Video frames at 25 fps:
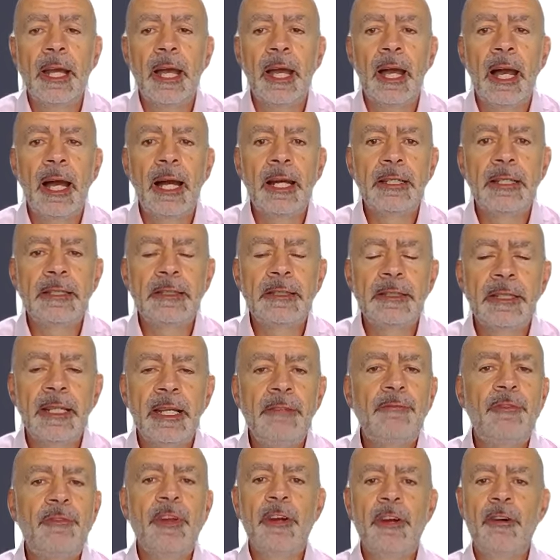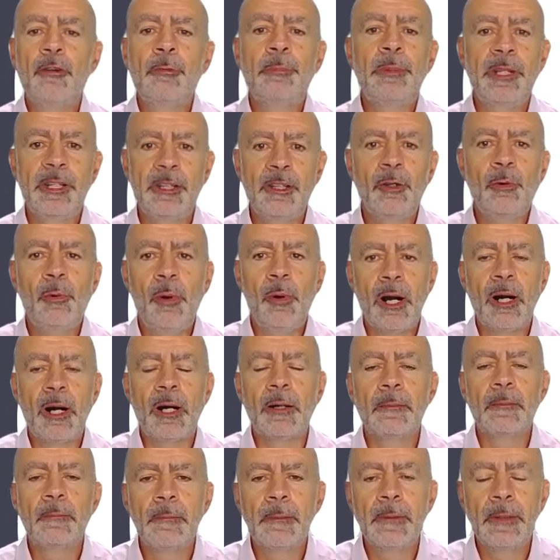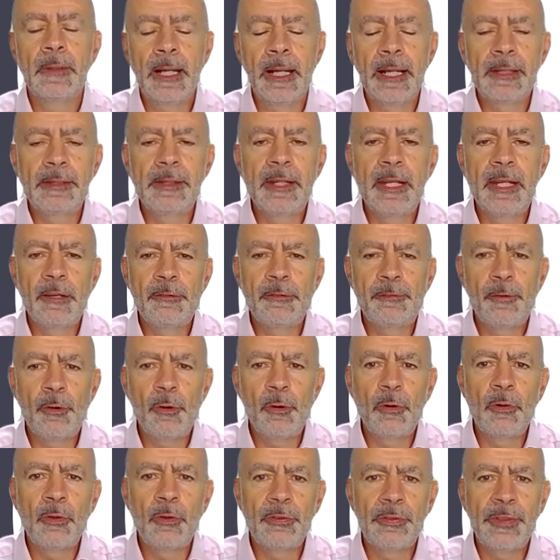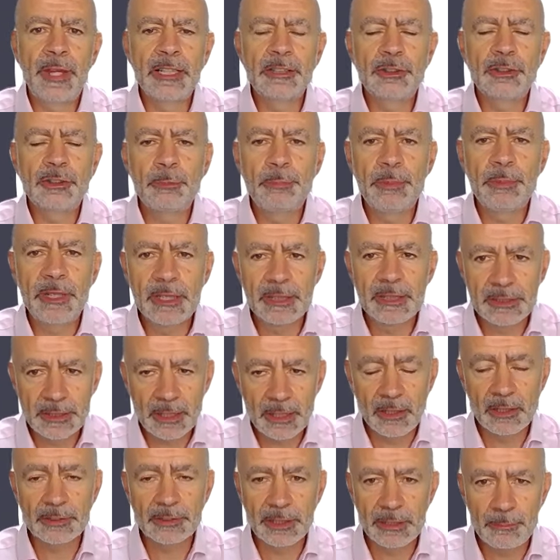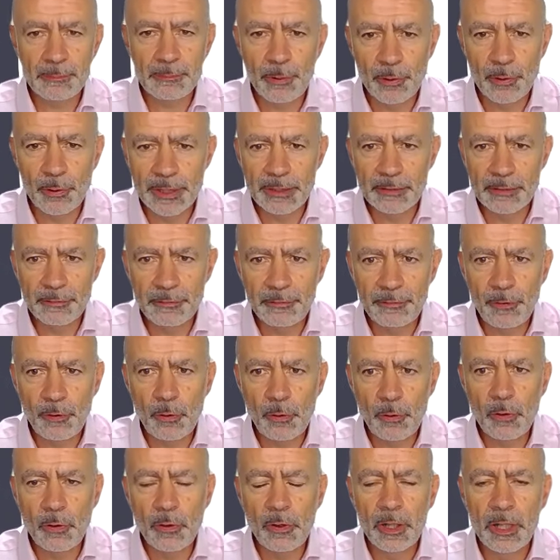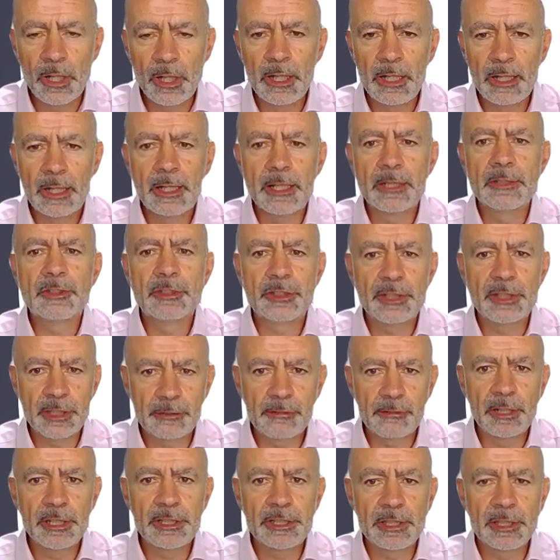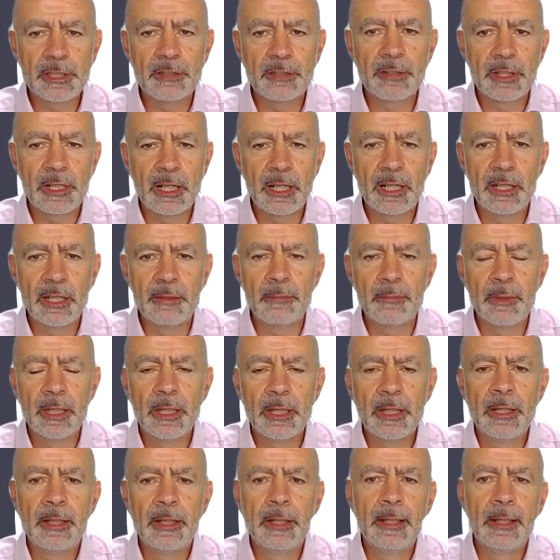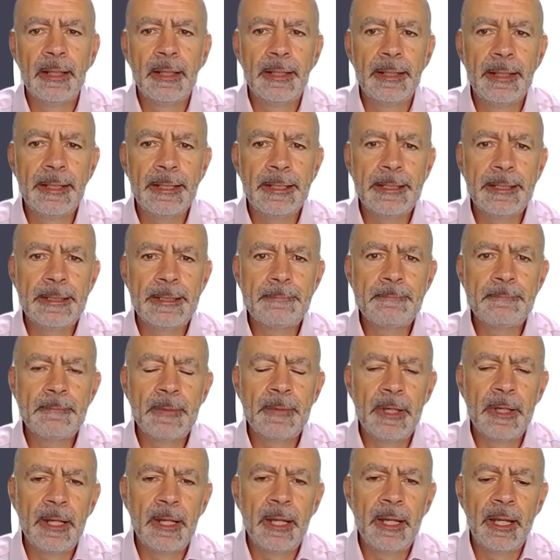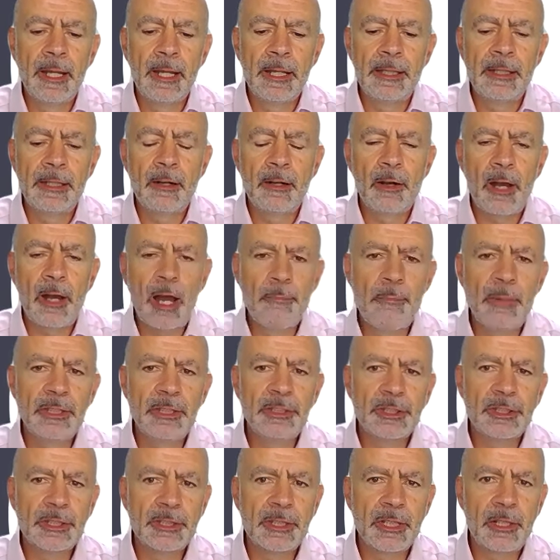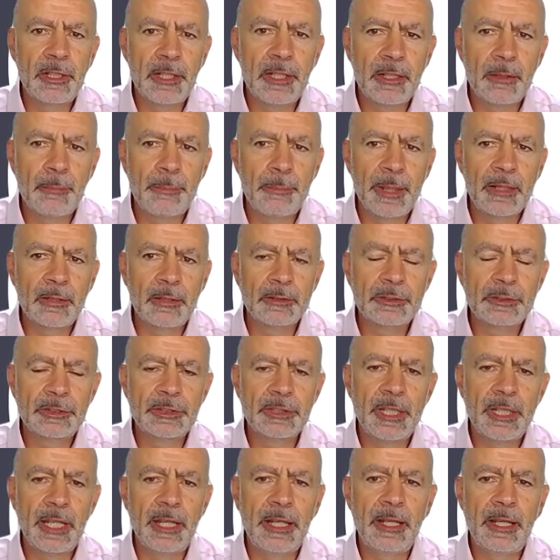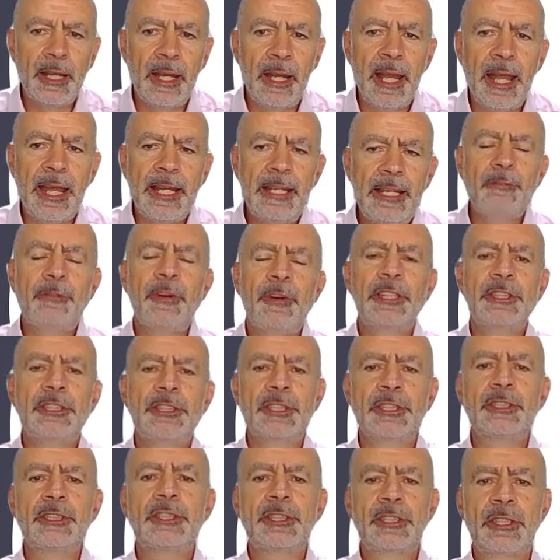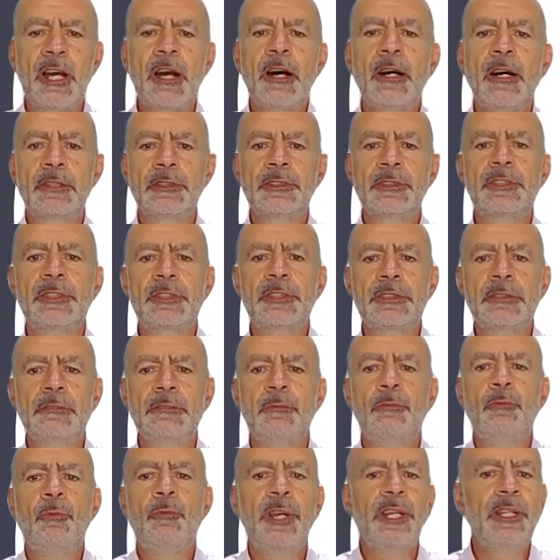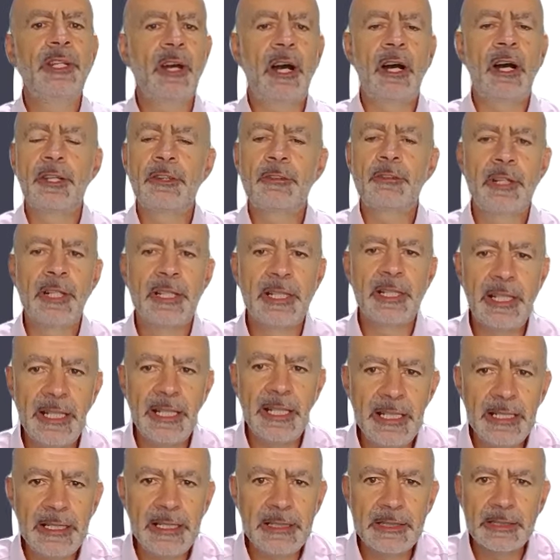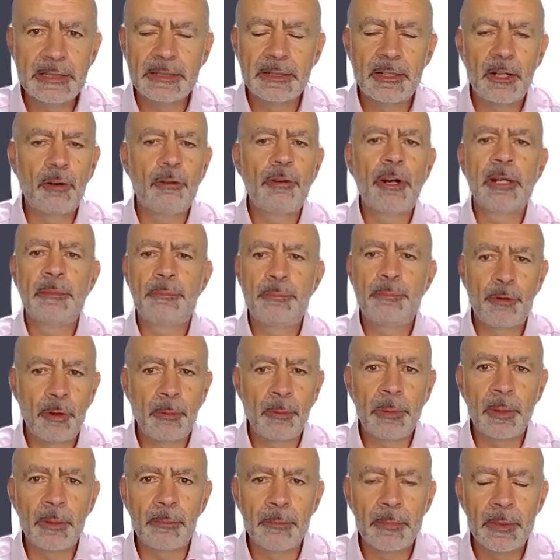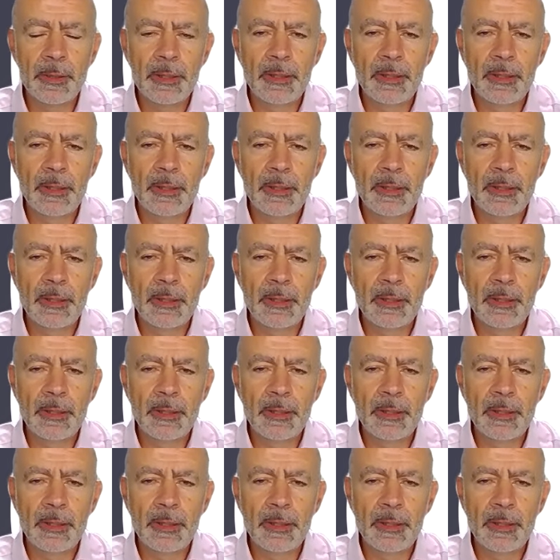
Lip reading: And invariably you are. And therefore that should be the starting point for consideration of a claim. You know, I mentioned earlier about innovation starts with either a need or a problem.